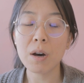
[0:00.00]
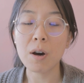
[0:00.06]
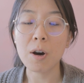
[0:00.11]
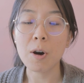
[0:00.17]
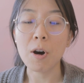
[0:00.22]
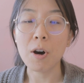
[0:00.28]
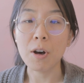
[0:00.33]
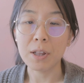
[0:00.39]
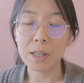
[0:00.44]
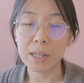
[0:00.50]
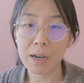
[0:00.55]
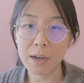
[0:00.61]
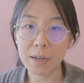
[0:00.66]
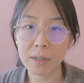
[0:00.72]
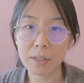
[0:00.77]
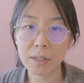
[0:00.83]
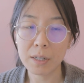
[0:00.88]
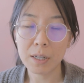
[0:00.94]
uh,
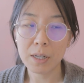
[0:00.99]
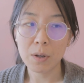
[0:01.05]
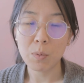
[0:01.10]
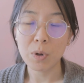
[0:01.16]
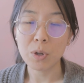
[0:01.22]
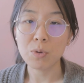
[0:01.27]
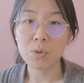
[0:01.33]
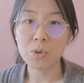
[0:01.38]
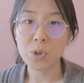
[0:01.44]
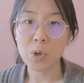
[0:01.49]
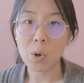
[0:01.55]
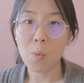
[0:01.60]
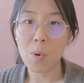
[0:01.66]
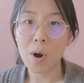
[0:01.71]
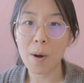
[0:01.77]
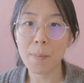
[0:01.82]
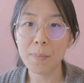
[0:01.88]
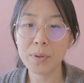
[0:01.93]
online when you show
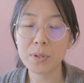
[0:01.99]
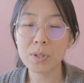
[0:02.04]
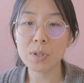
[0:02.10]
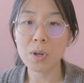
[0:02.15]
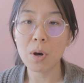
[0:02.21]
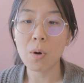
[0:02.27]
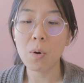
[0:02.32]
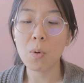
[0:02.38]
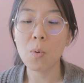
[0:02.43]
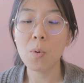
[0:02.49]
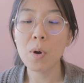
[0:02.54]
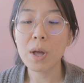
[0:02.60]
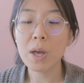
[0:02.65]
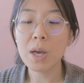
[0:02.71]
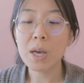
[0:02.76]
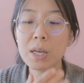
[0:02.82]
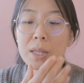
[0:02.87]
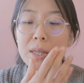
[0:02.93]
up. So,
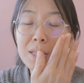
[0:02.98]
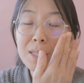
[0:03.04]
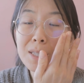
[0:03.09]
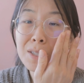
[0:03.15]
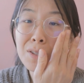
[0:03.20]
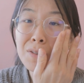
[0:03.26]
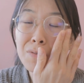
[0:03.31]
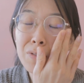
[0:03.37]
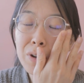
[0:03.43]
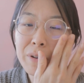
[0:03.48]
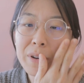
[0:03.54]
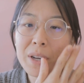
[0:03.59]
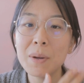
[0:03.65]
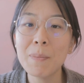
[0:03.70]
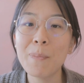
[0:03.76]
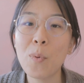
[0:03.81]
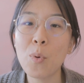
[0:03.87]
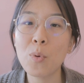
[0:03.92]
this is a
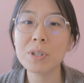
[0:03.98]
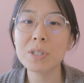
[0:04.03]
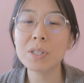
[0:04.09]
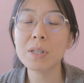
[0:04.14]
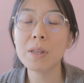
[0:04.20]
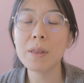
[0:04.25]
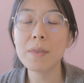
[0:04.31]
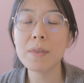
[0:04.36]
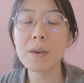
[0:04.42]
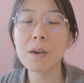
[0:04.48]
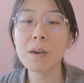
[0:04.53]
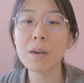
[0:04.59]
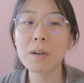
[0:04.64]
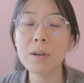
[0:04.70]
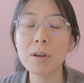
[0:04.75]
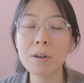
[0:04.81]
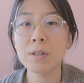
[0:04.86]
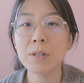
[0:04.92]
very important
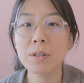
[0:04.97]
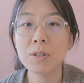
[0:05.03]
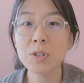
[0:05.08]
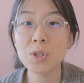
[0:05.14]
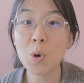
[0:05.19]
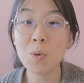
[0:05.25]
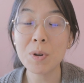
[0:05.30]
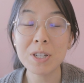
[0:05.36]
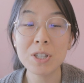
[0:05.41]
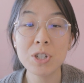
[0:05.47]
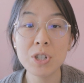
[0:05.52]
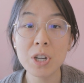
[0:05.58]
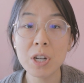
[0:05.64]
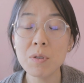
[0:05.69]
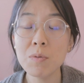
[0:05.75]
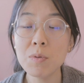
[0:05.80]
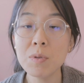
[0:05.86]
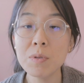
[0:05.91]
thing. So, in
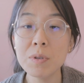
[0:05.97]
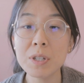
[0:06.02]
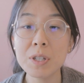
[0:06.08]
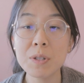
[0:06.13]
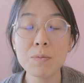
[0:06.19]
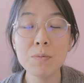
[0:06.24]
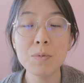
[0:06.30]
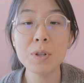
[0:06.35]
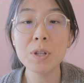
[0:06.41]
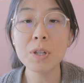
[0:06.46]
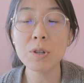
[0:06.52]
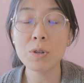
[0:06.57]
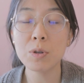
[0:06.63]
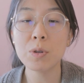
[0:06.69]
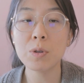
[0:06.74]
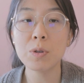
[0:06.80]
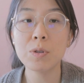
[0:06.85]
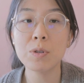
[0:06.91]
general, it's really
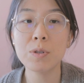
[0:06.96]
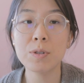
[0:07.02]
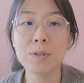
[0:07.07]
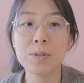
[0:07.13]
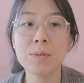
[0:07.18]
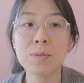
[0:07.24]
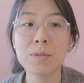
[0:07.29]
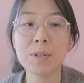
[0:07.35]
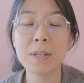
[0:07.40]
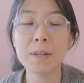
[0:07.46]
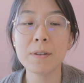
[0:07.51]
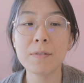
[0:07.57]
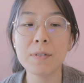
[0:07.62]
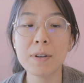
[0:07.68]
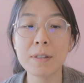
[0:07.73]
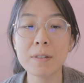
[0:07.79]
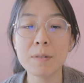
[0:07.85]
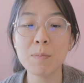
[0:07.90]
good to
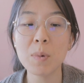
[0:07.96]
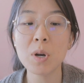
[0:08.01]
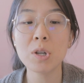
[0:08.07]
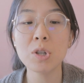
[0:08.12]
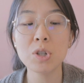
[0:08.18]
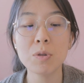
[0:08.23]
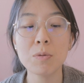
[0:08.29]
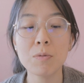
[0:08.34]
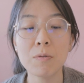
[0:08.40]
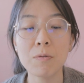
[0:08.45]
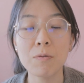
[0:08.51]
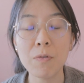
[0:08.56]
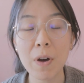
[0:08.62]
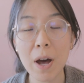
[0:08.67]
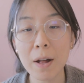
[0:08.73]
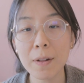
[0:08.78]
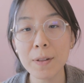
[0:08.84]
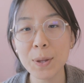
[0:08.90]
give as much
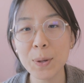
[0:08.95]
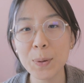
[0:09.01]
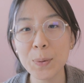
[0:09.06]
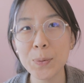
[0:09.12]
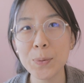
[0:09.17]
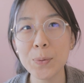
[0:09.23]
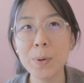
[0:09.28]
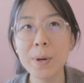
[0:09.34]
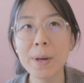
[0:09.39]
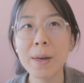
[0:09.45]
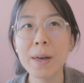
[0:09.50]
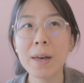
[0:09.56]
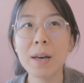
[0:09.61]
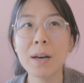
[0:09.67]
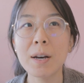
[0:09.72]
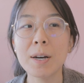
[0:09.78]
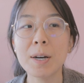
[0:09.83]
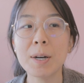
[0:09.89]
value,
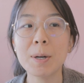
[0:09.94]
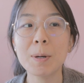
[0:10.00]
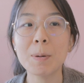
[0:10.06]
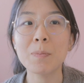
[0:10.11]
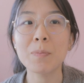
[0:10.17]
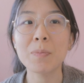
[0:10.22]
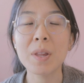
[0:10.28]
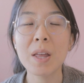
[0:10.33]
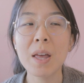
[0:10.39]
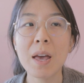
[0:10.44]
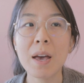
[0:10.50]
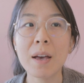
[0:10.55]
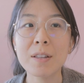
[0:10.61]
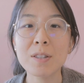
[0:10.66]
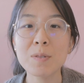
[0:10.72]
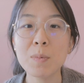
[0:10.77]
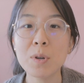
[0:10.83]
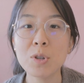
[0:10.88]
um,
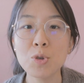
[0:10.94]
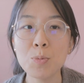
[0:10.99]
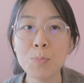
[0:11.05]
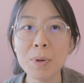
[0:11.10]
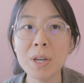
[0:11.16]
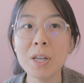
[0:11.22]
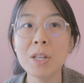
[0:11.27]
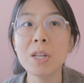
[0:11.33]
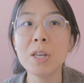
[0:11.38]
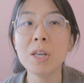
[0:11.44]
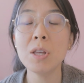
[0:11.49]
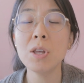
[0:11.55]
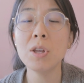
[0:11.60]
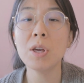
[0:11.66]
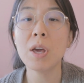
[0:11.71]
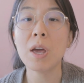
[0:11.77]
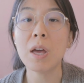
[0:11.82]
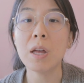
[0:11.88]
as much
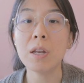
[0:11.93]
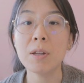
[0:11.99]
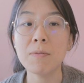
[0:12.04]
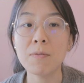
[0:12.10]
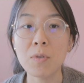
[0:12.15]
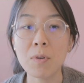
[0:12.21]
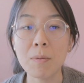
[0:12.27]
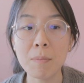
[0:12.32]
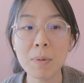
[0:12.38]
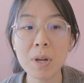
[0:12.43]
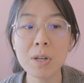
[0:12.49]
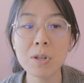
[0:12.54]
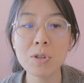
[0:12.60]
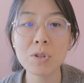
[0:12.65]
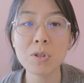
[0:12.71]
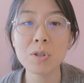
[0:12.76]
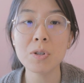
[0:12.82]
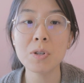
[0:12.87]
meaning and
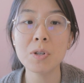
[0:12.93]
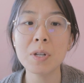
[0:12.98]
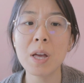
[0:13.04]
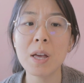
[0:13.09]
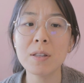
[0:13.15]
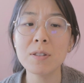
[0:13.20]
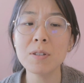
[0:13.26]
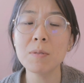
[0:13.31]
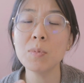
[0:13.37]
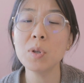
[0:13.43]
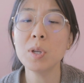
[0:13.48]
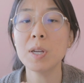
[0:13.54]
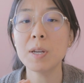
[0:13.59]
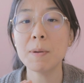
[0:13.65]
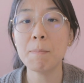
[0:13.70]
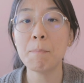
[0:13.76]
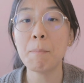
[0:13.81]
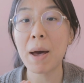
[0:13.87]
information, and something
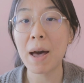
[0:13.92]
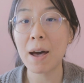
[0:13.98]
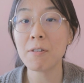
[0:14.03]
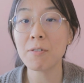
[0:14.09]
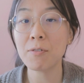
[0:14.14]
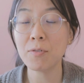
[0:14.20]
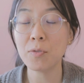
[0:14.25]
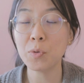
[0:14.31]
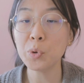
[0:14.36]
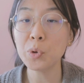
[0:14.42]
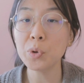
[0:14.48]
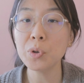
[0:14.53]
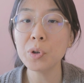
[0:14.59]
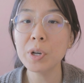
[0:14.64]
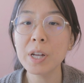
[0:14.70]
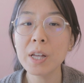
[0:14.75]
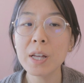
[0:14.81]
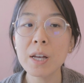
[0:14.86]
impactful